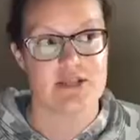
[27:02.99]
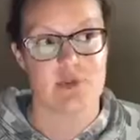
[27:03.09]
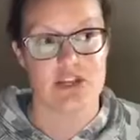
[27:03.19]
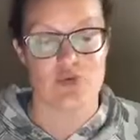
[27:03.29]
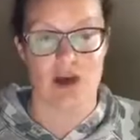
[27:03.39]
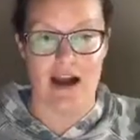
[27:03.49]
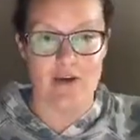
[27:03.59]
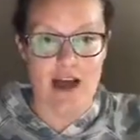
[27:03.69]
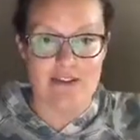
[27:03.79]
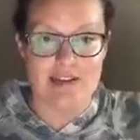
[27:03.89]
place where I
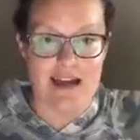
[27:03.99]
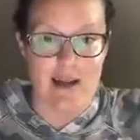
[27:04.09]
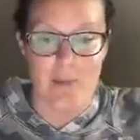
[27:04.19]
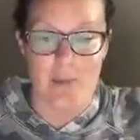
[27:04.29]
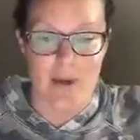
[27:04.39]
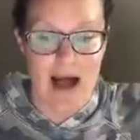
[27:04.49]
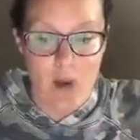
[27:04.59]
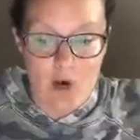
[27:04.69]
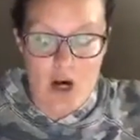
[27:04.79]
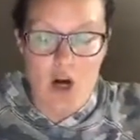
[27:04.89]
don't have a lot of
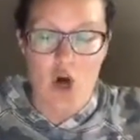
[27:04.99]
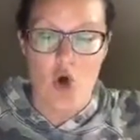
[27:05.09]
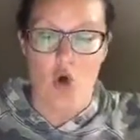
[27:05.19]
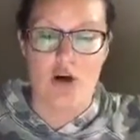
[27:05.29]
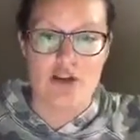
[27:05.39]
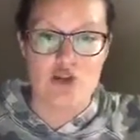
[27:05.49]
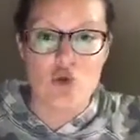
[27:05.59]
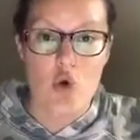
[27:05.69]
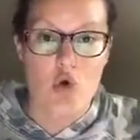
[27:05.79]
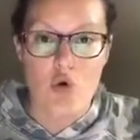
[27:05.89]
power or
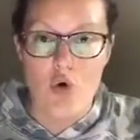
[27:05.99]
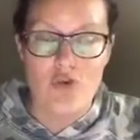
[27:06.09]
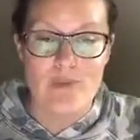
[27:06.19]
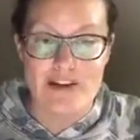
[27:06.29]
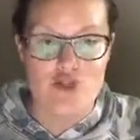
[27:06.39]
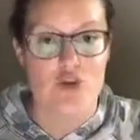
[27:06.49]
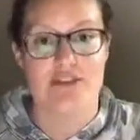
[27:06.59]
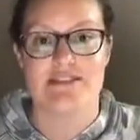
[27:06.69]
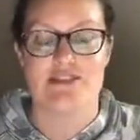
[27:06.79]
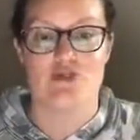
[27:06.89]
control over my
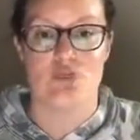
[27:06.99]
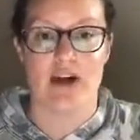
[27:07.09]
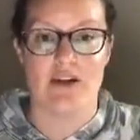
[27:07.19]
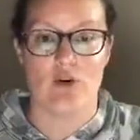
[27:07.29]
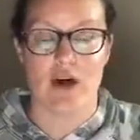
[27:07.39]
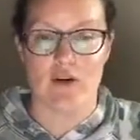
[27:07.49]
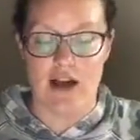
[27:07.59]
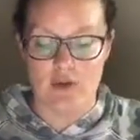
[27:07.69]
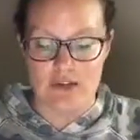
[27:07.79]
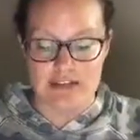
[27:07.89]
choices, right? Or
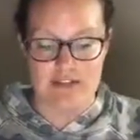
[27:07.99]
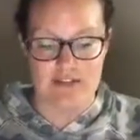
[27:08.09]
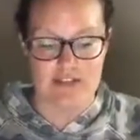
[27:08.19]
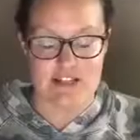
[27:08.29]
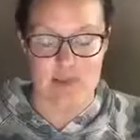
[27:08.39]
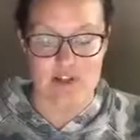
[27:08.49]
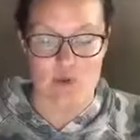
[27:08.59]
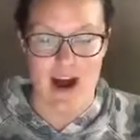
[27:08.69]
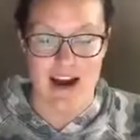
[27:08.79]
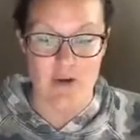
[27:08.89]
I don't like to live in this place
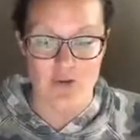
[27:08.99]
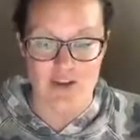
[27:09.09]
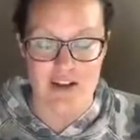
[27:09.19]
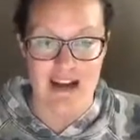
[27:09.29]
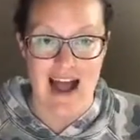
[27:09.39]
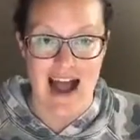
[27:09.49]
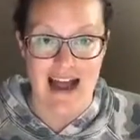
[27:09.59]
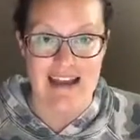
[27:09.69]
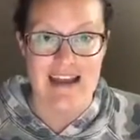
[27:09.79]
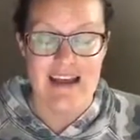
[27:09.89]
where I don't feel like
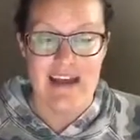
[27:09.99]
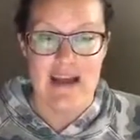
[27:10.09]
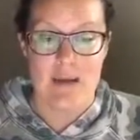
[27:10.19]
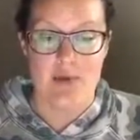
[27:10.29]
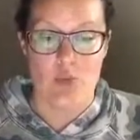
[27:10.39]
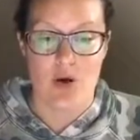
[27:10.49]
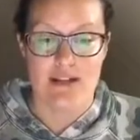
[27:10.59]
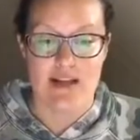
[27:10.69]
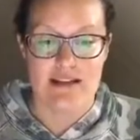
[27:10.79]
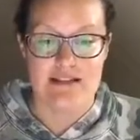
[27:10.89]
I am the
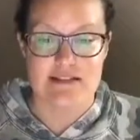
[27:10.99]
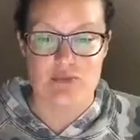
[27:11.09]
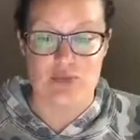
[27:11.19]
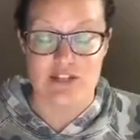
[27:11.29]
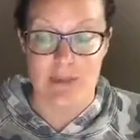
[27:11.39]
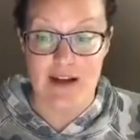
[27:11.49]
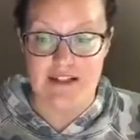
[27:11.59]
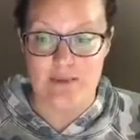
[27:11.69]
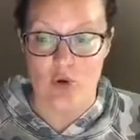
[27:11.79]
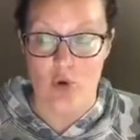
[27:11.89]
one that's
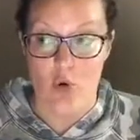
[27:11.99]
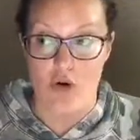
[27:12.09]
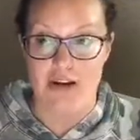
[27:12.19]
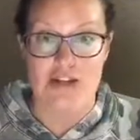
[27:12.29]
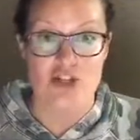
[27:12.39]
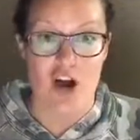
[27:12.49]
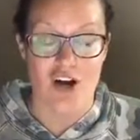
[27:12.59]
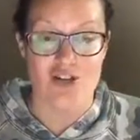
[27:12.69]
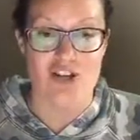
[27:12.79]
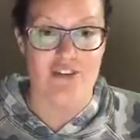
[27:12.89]
responsible or in
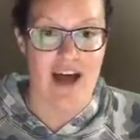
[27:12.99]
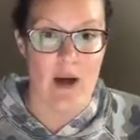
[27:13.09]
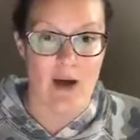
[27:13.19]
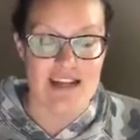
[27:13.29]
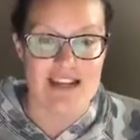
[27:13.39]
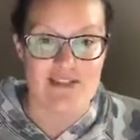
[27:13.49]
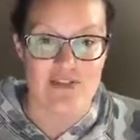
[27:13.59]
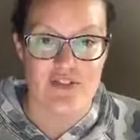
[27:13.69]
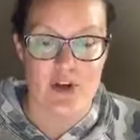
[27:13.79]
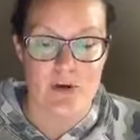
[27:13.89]
charge of how I get to
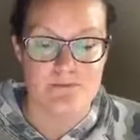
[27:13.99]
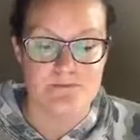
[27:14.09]
feel.